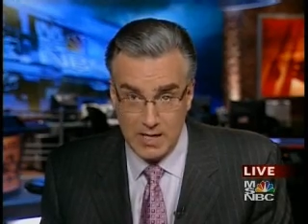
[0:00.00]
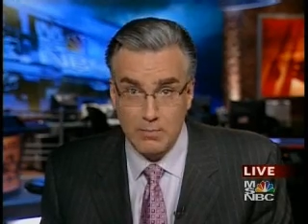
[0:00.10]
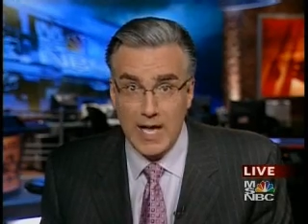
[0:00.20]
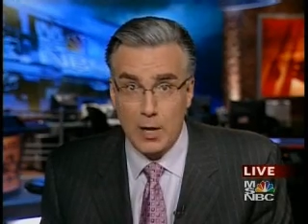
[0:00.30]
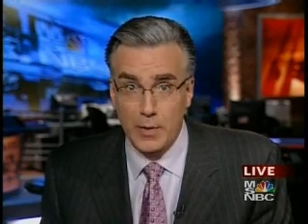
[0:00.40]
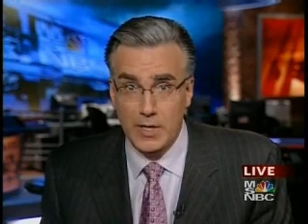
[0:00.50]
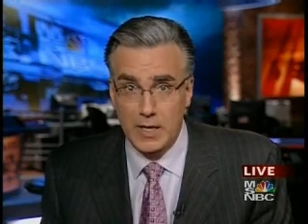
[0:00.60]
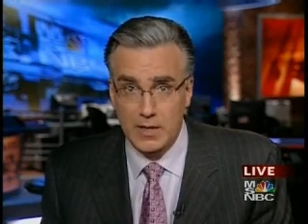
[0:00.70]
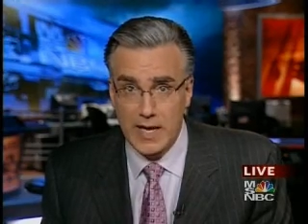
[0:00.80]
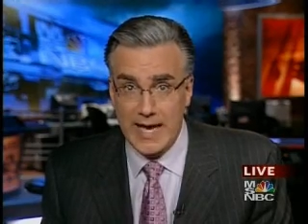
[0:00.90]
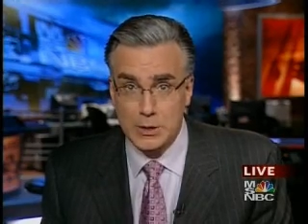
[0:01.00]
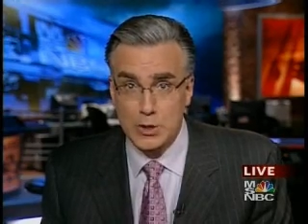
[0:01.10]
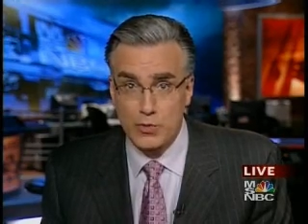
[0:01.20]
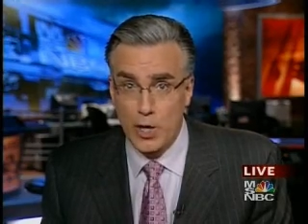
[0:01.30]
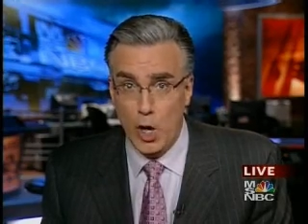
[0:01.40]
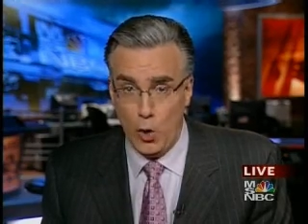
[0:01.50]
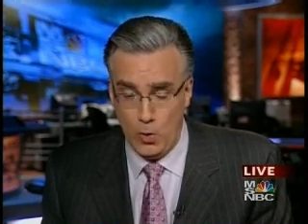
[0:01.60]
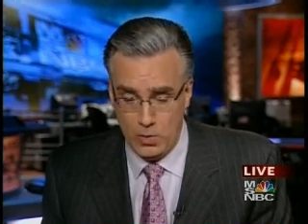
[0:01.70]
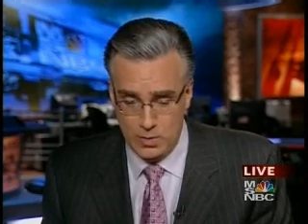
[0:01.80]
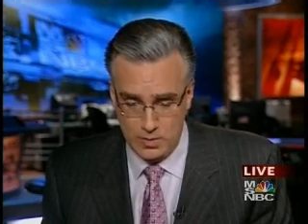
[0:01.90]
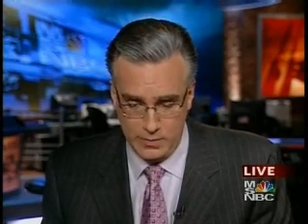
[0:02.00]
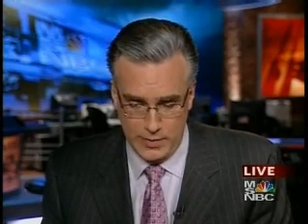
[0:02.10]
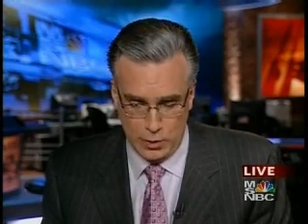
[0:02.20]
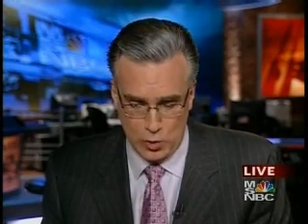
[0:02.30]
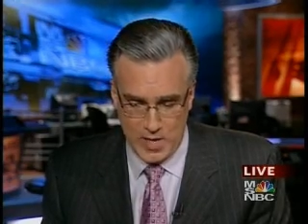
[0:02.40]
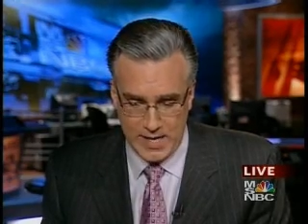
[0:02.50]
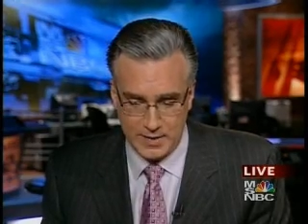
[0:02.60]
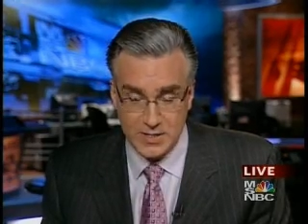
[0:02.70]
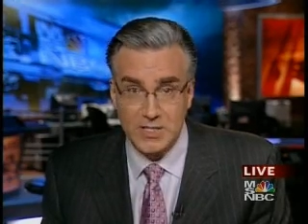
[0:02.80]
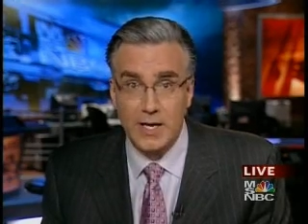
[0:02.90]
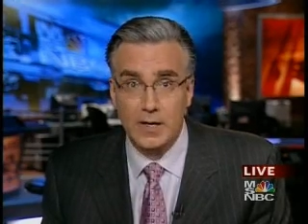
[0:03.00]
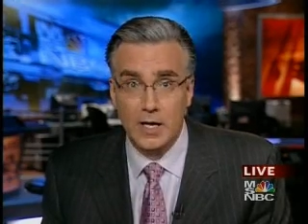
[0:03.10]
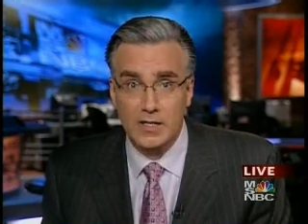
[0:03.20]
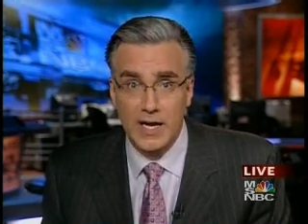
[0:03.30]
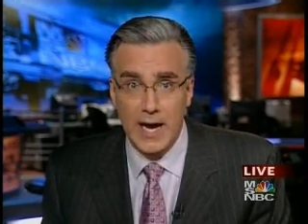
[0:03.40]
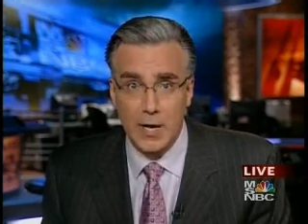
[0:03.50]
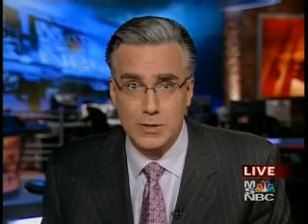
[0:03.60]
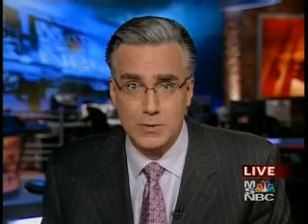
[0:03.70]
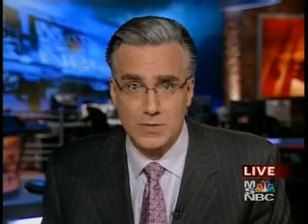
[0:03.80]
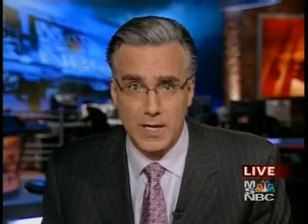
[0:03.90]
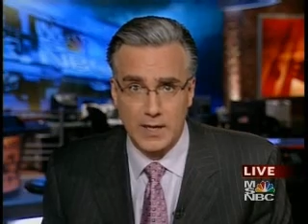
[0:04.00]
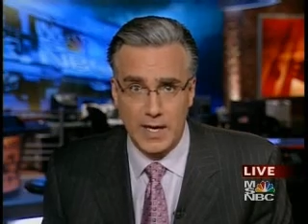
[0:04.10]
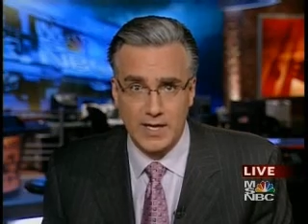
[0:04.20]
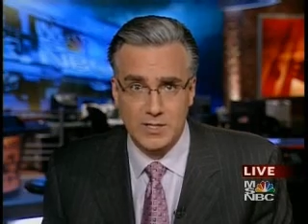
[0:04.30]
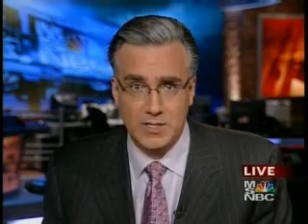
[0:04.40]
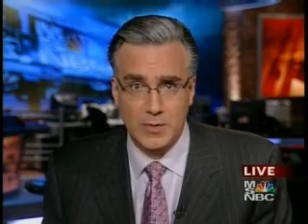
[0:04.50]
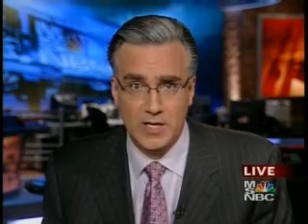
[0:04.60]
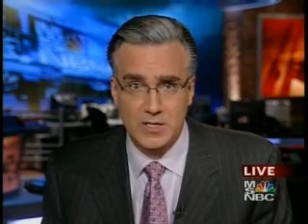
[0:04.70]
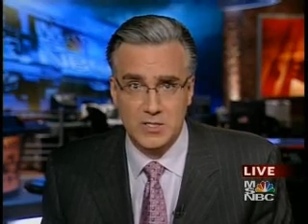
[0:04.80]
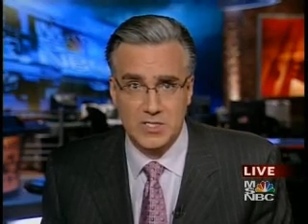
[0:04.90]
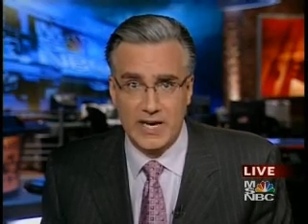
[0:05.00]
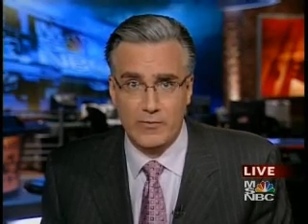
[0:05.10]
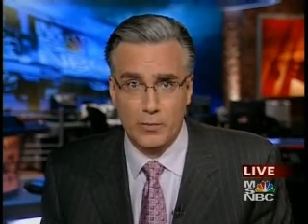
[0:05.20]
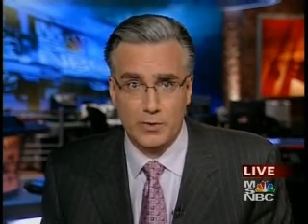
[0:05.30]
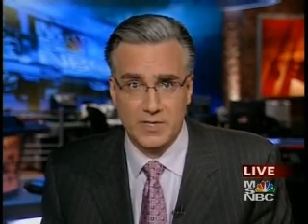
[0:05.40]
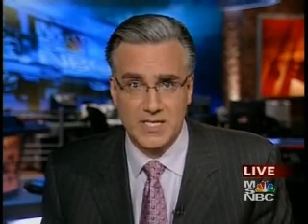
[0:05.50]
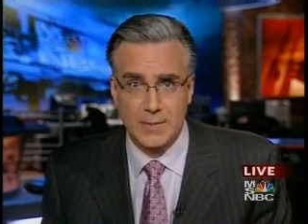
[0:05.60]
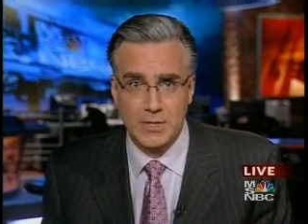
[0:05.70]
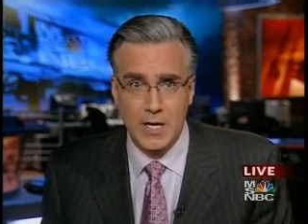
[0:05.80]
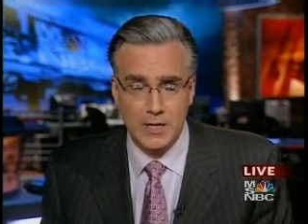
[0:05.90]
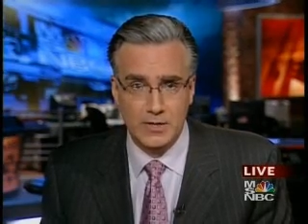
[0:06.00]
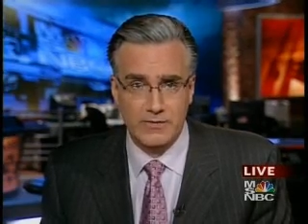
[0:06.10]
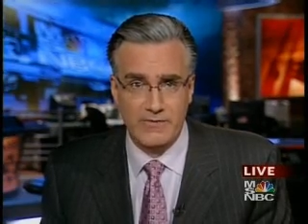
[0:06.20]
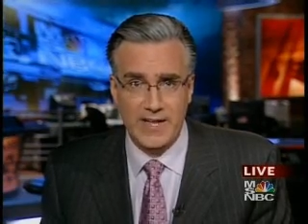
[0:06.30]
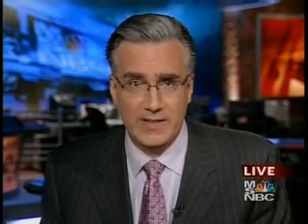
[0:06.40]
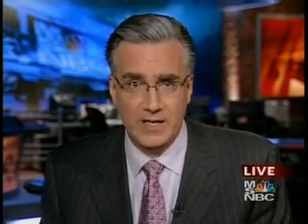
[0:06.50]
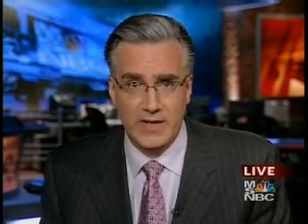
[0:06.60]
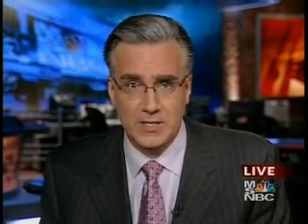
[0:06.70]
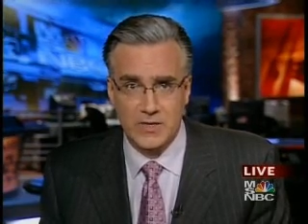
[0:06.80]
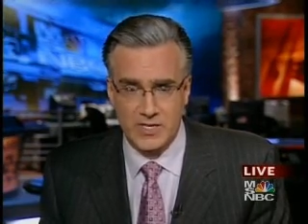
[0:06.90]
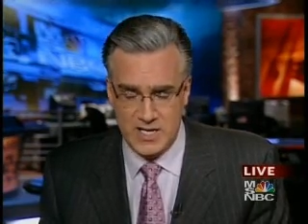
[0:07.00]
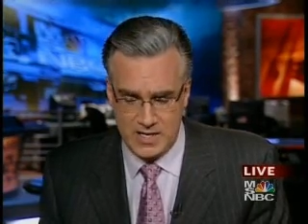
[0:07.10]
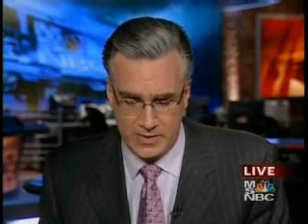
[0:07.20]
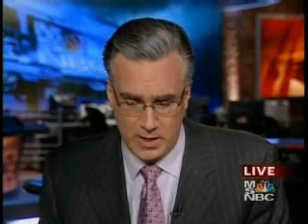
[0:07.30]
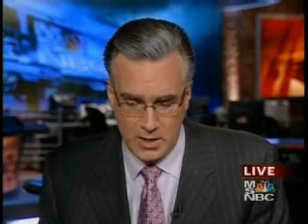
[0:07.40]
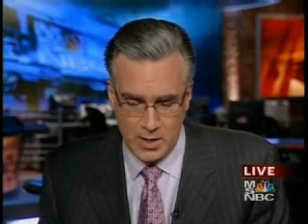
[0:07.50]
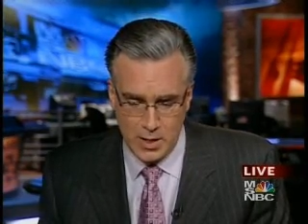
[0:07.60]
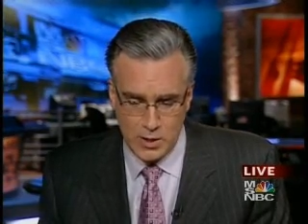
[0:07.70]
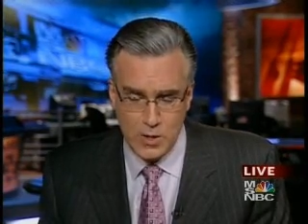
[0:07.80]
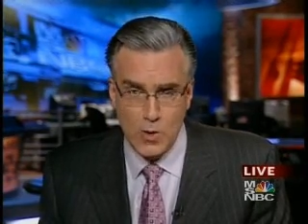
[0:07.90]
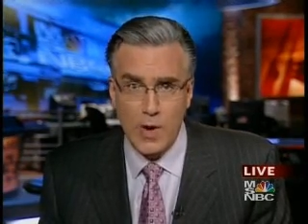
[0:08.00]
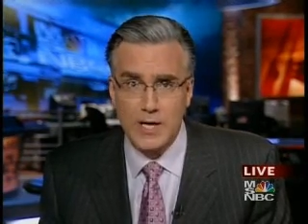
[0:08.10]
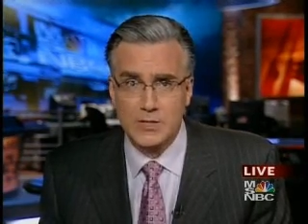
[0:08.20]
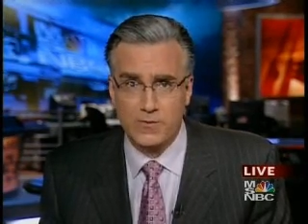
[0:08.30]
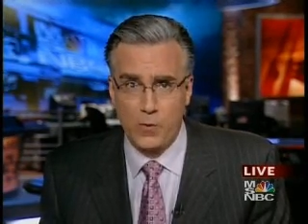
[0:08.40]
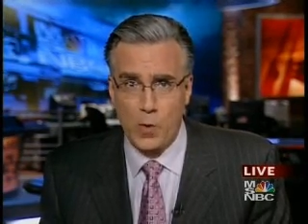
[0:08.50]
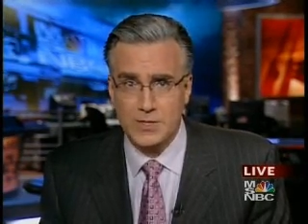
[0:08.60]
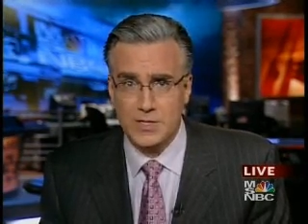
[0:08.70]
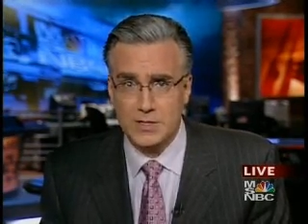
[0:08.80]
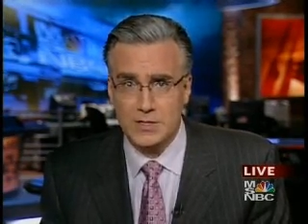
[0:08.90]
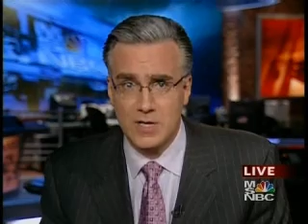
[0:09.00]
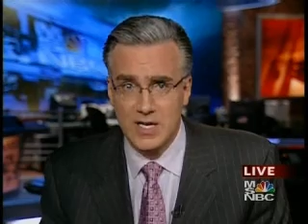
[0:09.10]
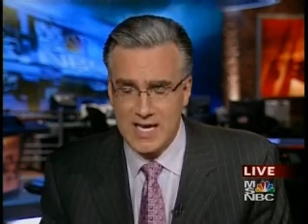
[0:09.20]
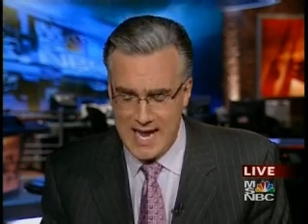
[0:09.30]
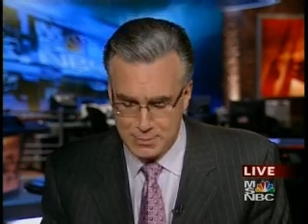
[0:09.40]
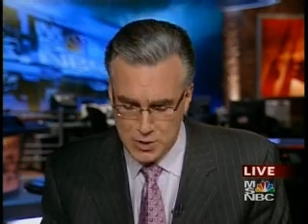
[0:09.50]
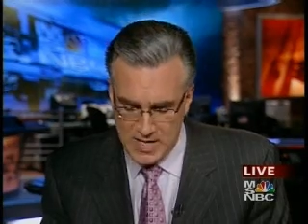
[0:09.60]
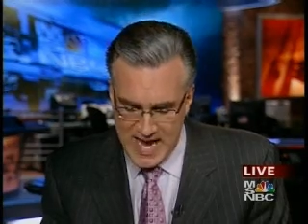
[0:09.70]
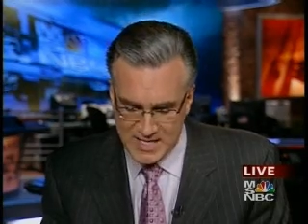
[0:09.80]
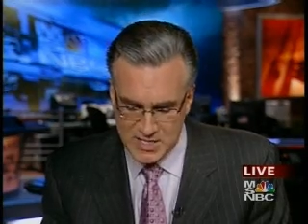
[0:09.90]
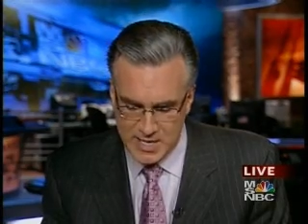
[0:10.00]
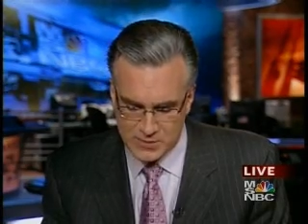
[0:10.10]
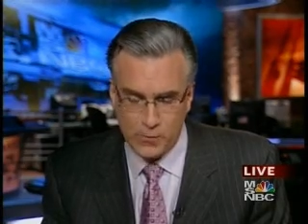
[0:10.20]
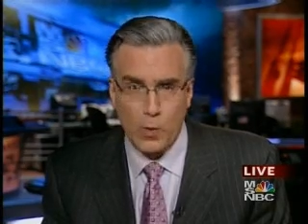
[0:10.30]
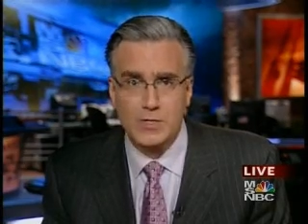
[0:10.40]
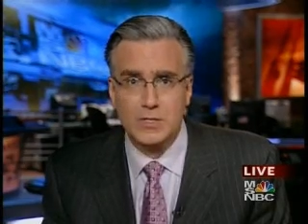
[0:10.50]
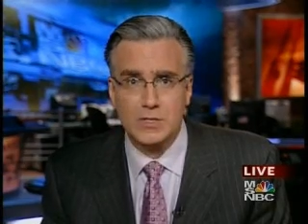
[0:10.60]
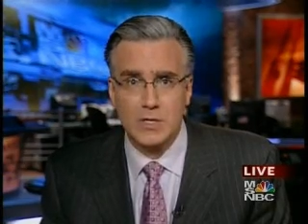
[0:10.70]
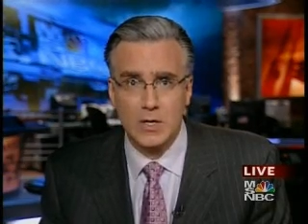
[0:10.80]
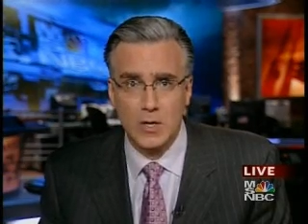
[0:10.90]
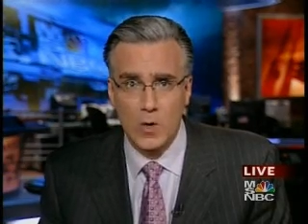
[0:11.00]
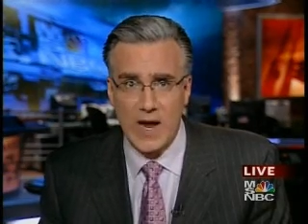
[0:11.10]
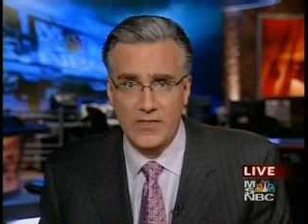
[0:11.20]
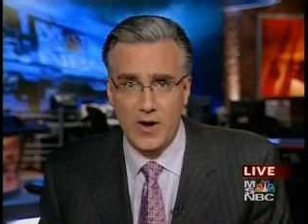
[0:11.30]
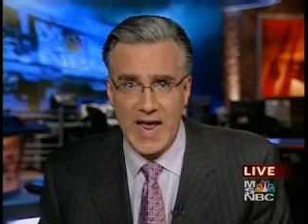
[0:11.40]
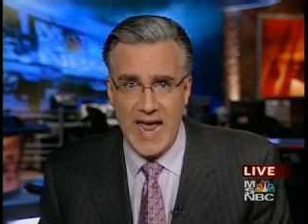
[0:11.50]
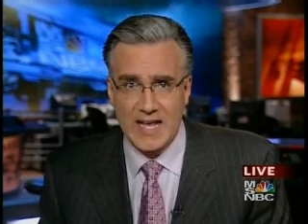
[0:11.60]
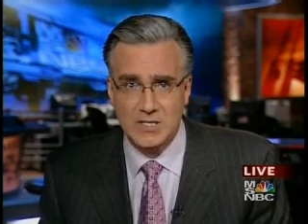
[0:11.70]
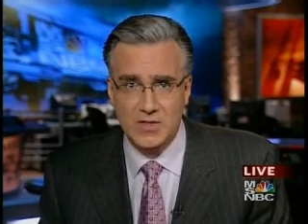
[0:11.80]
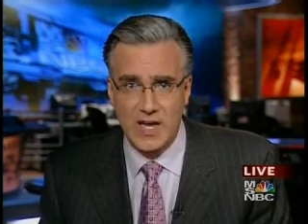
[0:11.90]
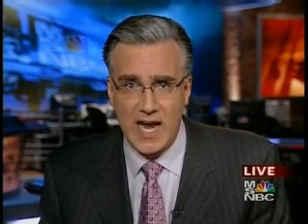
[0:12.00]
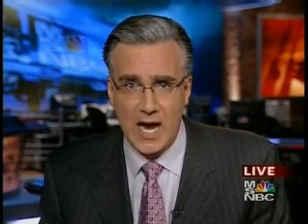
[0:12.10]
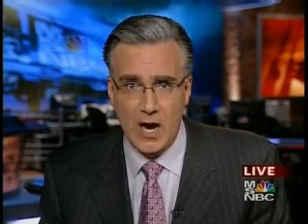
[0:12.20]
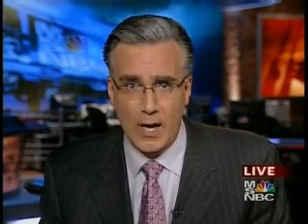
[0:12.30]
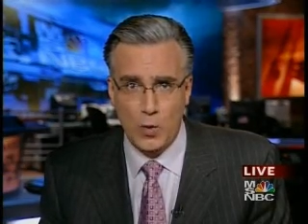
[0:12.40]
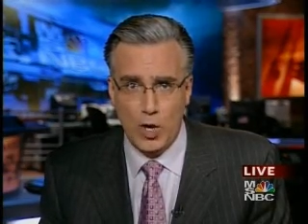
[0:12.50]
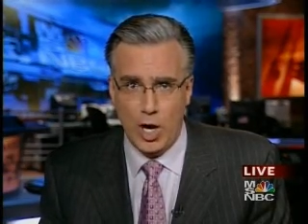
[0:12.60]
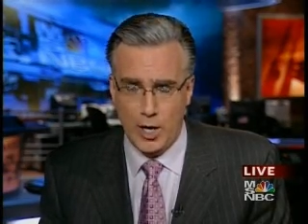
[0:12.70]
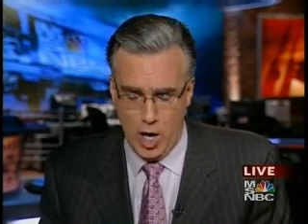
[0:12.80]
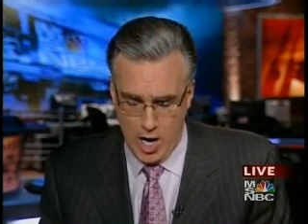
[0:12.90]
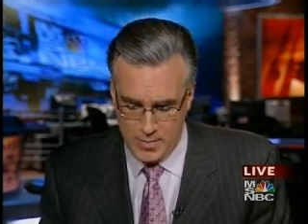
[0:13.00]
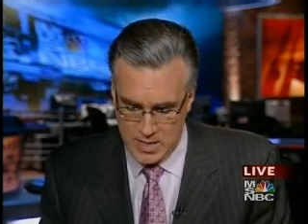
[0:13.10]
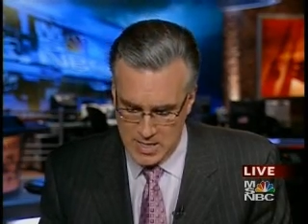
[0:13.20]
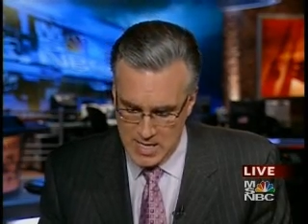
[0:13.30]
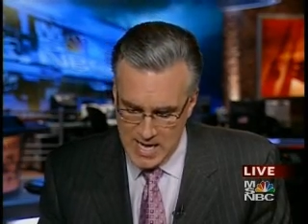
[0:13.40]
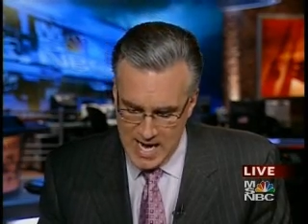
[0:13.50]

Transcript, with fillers: In Malmedy, as you know, Bill O'Reilly said on the air Tuesday night in some indecipherable attempt to defend the events of Haditha. U.S. forces captured SS forces who had their hands in the air and were unarmed,